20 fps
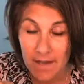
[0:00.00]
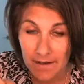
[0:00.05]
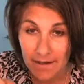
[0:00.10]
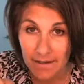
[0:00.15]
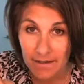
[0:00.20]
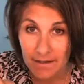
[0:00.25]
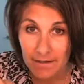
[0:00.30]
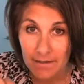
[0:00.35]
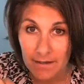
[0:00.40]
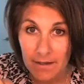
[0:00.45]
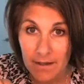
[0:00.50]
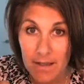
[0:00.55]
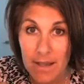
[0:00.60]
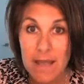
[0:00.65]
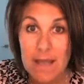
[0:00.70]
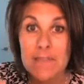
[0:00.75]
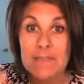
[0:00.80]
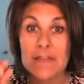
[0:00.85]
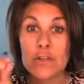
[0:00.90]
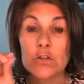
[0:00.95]
nugget
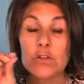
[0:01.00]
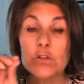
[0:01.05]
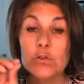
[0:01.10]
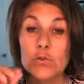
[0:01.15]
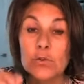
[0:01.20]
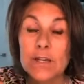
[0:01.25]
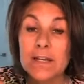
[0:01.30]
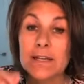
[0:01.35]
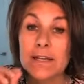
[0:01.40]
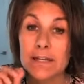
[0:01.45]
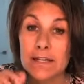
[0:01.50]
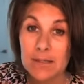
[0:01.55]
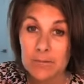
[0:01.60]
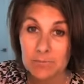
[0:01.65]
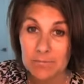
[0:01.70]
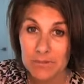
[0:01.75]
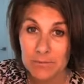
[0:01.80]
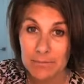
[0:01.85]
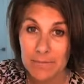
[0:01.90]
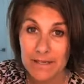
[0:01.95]
that you can
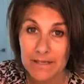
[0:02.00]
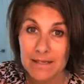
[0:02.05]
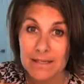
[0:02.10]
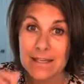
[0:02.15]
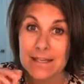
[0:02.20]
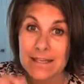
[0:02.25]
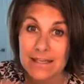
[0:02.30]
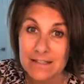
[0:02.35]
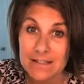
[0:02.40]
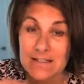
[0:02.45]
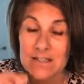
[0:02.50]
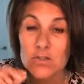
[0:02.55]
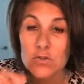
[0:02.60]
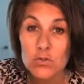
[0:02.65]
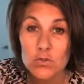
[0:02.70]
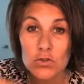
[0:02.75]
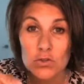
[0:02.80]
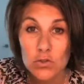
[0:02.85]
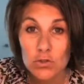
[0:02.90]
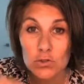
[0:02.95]
implement into
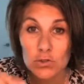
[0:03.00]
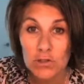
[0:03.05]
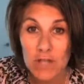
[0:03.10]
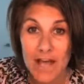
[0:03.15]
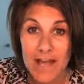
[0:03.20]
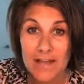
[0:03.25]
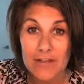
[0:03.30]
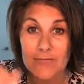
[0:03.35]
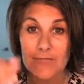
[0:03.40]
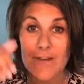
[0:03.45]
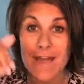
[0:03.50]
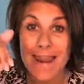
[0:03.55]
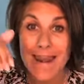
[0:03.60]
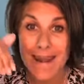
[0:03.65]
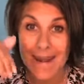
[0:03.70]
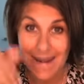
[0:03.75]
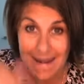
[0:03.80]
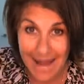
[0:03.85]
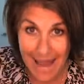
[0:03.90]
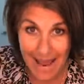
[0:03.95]
your life
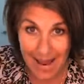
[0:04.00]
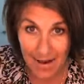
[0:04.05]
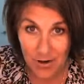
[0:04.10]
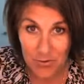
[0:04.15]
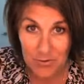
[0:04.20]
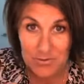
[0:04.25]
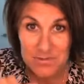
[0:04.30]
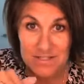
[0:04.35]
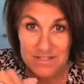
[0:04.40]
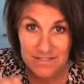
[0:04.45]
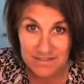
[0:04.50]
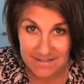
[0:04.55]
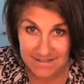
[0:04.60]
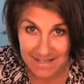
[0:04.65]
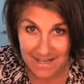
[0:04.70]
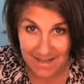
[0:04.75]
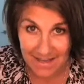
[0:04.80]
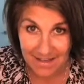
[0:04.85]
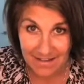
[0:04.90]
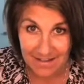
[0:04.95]
now,
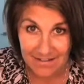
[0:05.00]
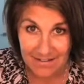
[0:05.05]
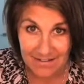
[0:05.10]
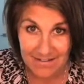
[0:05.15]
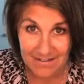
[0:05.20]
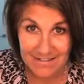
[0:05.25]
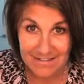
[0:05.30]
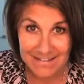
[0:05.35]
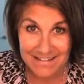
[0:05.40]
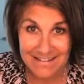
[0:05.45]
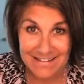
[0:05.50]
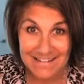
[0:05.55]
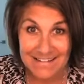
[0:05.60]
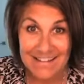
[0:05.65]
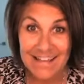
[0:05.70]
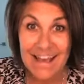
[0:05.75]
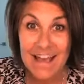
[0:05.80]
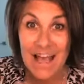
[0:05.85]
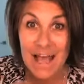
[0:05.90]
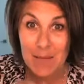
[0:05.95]
today.
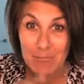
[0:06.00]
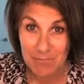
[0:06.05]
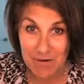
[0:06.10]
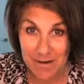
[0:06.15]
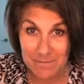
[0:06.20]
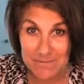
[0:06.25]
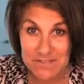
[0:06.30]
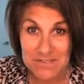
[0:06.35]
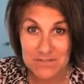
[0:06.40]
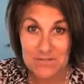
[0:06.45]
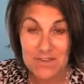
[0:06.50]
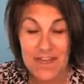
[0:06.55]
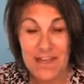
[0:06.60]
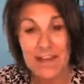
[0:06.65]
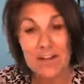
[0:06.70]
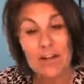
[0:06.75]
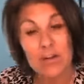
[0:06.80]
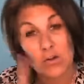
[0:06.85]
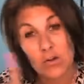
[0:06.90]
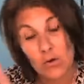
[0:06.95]
I promise you
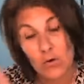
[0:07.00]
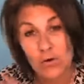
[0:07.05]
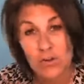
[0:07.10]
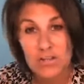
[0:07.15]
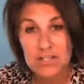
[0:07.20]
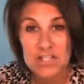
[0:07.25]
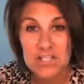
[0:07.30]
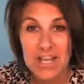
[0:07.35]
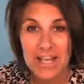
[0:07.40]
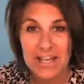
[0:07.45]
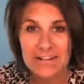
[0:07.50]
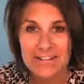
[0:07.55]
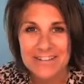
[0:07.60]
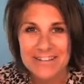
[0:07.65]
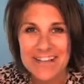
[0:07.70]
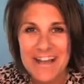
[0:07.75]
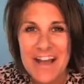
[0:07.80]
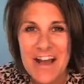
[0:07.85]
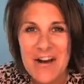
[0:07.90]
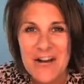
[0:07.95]
that. Go to the channel.
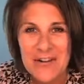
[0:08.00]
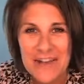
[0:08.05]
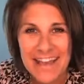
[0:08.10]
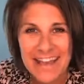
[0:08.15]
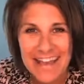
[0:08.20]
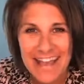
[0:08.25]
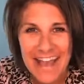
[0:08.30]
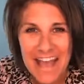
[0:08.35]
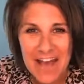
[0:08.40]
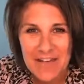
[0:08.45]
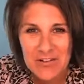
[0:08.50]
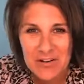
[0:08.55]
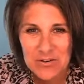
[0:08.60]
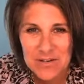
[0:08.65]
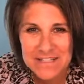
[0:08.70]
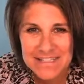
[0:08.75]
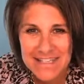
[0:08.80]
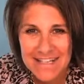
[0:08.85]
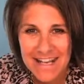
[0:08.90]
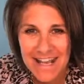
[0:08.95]
Okay, have a
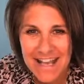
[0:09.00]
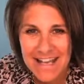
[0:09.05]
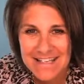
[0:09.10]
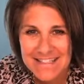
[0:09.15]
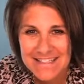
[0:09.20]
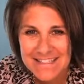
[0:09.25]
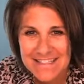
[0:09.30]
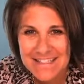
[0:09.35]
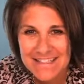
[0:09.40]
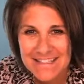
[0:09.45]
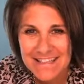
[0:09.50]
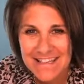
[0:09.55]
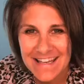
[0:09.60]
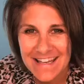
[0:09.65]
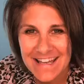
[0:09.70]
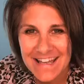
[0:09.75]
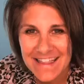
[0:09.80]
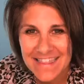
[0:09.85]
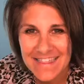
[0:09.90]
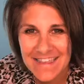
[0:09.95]
great day, guys.
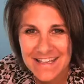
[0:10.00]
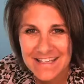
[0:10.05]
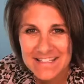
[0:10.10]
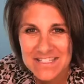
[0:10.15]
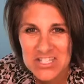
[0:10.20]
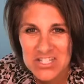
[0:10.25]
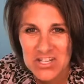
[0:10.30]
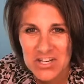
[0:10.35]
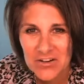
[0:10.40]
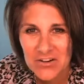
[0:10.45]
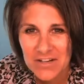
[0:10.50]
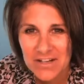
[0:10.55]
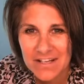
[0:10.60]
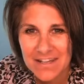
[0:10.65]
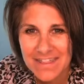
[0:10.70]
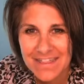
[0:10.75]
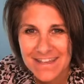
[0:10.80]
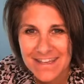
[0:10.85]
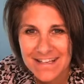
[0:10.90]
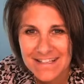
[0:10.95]
Thanks,
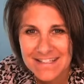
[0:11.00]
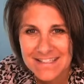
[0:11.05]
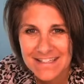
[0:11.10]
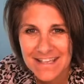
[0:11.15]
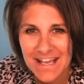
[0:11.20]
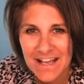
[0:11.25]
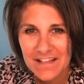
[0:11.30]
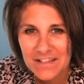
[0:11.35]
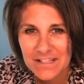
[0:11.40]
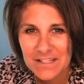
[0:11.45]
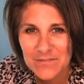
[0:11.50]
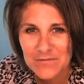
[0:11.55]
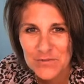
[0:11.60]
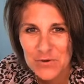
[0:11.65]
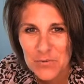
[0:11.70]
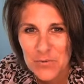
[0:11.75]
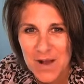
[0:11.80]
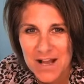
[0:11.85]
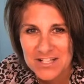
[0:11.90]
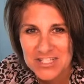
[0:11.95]
Sharon. Thanks, Kelly,
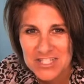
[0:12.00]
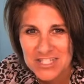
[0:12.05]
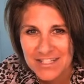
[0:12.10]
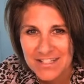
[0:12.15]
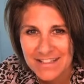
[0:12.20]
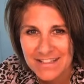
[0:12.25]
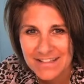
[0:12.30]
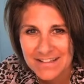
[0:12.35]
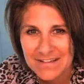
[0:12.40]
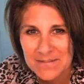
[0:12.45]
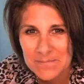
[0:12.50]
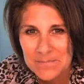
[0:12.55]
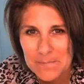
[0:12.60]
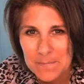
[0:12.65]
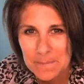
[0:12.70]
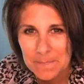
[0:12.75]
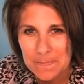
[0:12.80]
for watching.